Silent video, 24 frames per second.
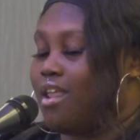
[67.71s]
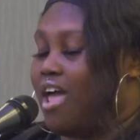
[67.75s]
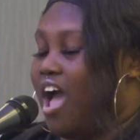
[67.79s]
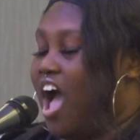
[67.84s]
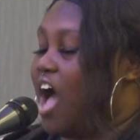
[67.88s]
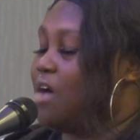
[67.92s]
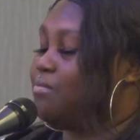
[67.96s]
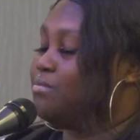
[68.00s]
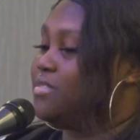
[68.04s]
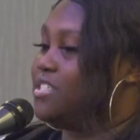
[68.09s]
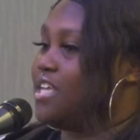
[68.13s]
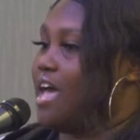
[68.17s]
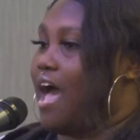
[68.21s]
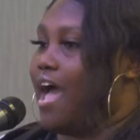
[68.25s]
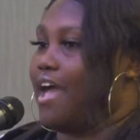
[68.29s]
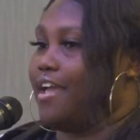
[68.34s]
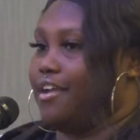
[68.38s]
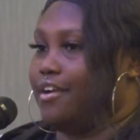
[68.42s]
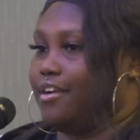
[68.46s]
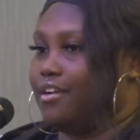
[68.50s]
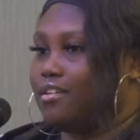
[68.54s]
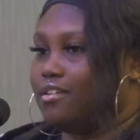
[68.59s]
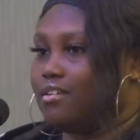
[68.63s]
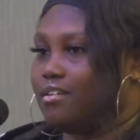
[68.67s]
I'm
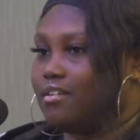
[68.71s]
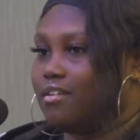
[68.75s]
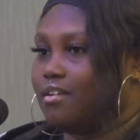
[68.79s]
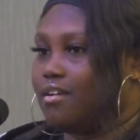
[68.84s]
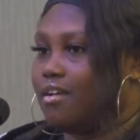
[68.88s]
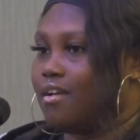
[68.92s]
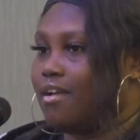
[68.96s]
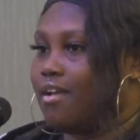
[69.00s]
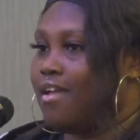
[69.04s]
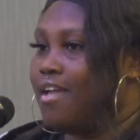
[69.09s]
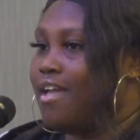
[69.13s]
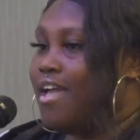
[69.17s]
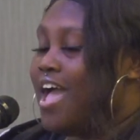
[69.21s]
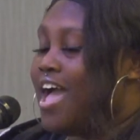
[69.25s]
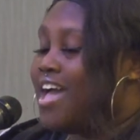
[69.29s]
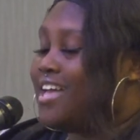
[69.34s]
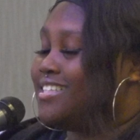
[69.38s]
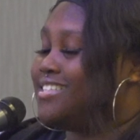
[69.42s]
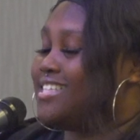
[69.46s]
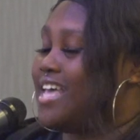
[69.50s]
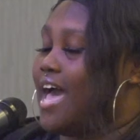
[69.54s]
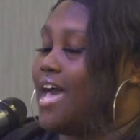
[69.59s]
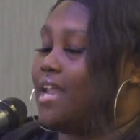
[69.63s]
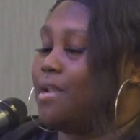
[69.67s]
tired.
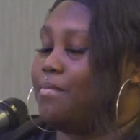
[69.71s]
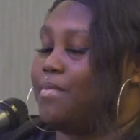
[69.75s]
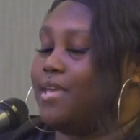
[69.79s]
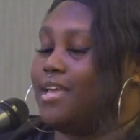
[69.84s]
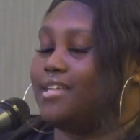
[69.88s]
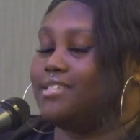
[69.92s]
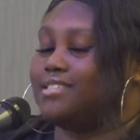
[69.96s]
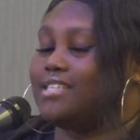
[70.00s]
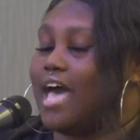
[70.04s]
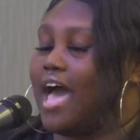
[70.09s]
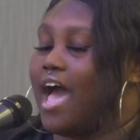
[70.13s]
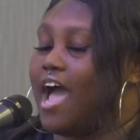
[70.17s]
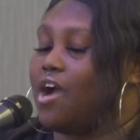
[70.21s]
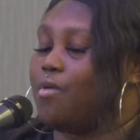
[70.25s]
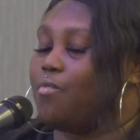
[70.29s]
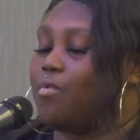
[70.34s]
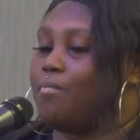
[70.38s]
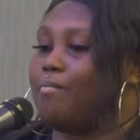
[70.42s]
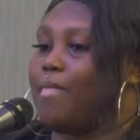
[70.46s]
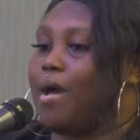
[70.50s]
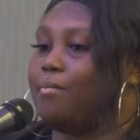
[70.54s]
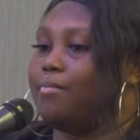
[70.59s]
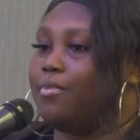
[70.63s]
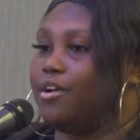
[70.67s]
Tired of being tired
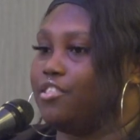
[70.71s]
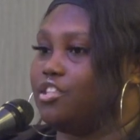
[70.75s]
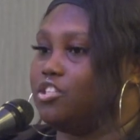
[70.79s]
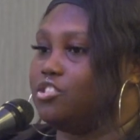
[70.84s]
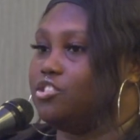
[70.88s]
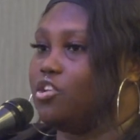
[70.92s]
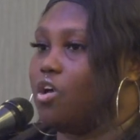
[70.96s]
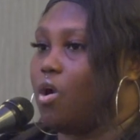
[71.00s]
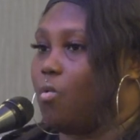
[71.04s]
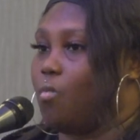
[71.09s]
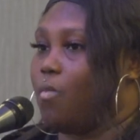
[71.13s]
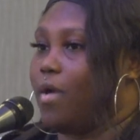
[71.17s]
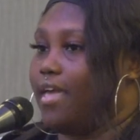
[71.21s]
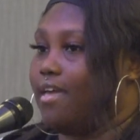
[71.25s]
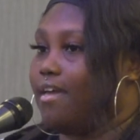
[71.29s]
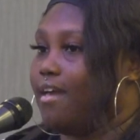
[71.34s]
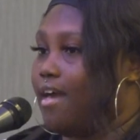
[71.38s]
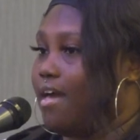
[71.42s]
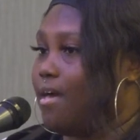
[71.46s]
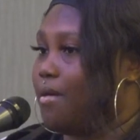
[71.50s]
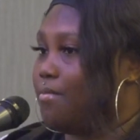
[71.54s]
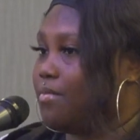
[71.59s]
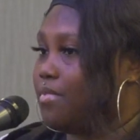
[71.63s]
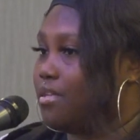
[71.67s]
when my brother's gonna wake
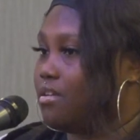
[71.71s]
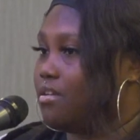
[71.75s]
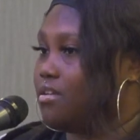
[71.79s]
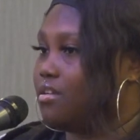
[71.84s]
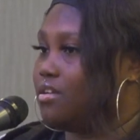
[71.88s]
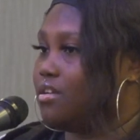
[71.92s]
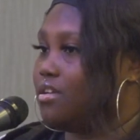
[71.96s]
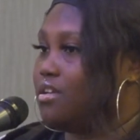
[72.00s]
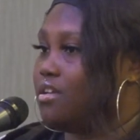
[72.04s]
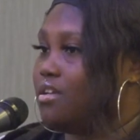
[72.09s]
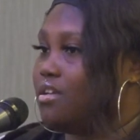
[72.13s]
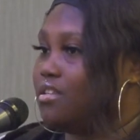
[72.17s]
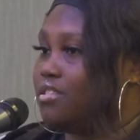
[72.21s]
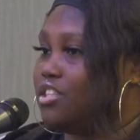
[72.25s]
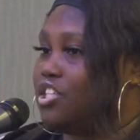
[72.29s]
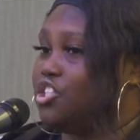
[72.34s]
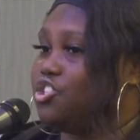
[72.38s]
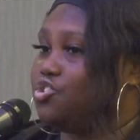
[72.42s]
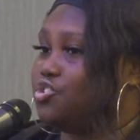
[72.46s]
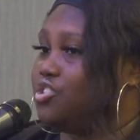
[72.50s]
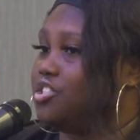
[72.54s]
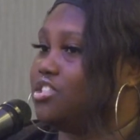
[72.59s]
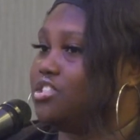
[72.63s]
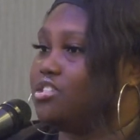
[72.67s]
up.
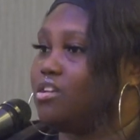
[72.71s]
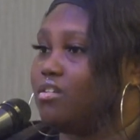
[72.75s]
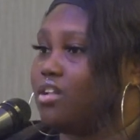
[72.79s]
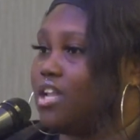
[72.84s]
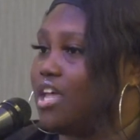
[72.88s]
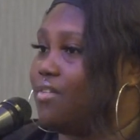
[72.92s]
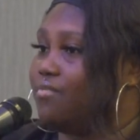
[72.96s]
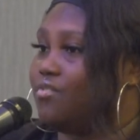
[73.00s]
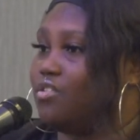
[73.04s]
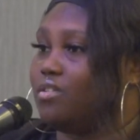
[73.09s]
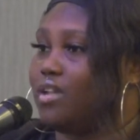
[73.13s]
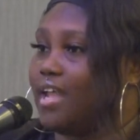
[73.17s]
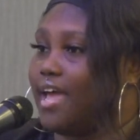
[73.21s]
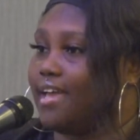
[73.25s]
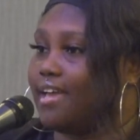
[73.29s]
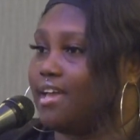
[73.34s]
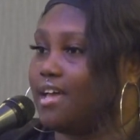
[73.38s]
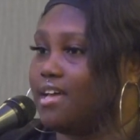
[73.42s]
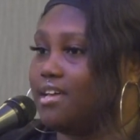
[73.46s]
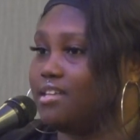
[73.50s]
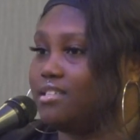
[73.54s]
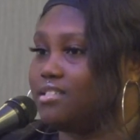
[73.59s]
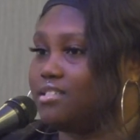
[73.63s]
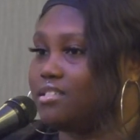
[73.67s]
These streets don't love you like
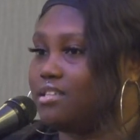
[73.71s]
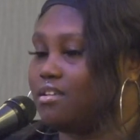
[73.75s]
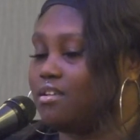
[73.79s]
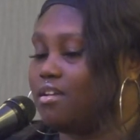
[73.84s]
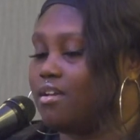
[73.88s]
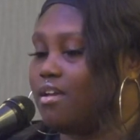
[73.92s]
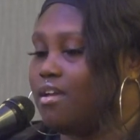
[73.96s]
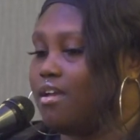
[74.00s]
us.